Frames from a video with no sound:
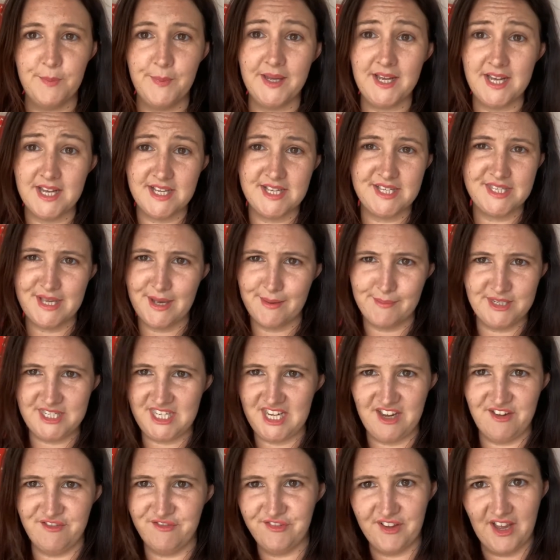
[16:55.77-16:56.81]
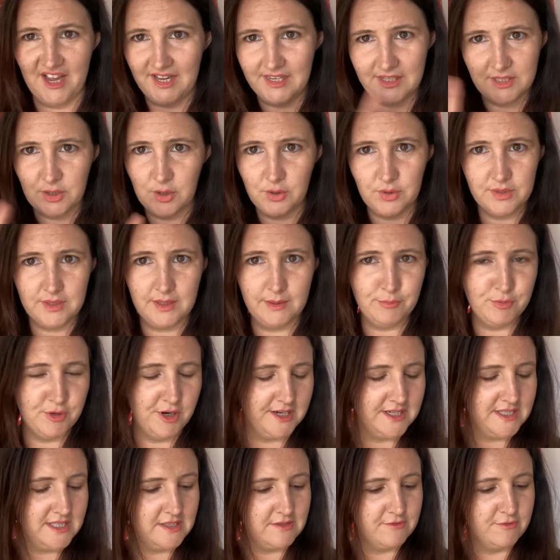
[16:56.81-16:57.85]
because I'm a div and got the
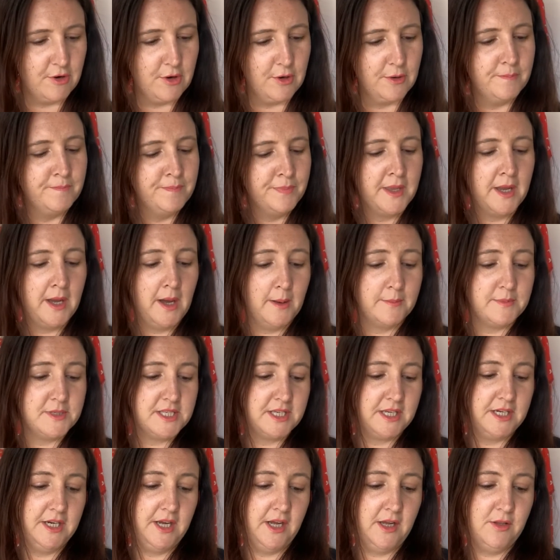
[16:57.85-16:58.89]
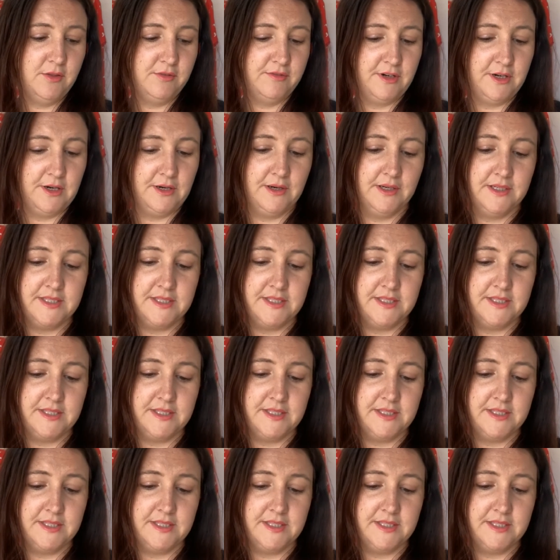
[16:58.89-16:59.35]
prices wrong, I'm just gonna go through.